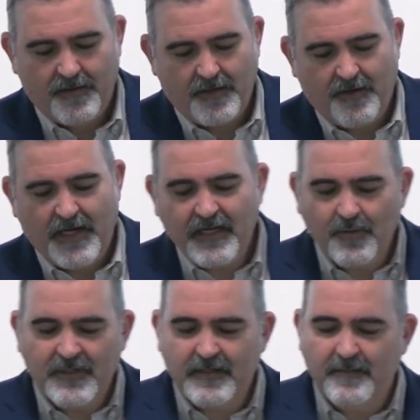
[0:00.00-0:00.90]
You know,
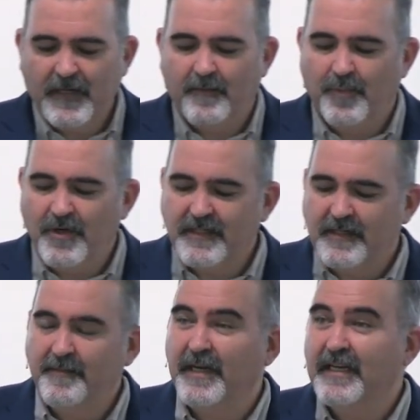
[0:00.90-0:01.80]
Hinduism and
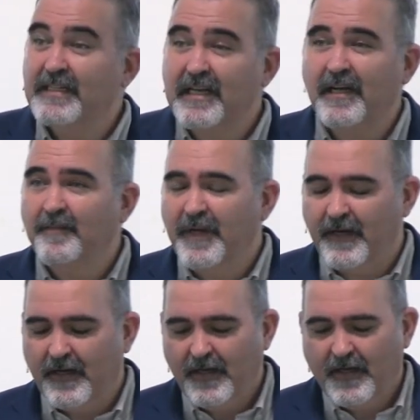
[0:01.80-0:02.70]
Buddhism and Islam
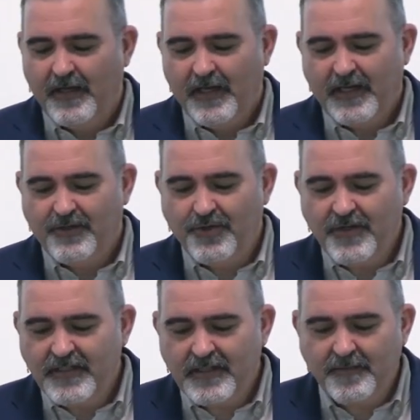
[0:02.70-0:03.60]
and
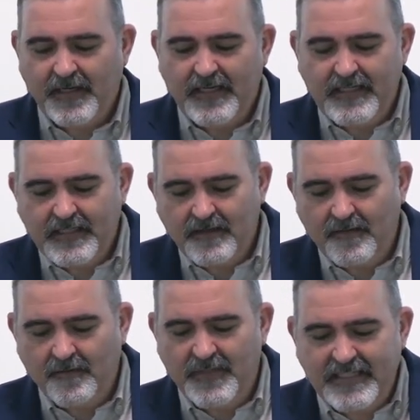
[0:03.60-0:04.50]
Judaism and
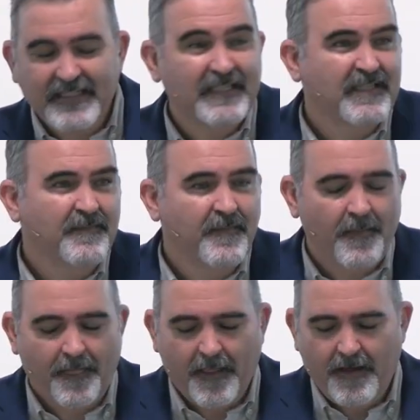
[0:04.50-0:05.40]
Eastern mysticism
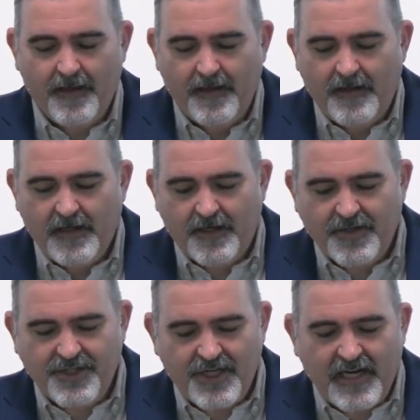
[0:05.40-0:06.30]
and
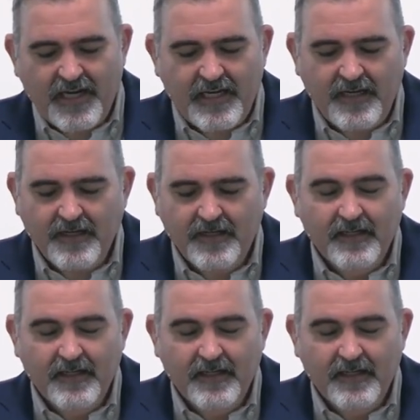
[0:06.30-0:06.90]
Christianity.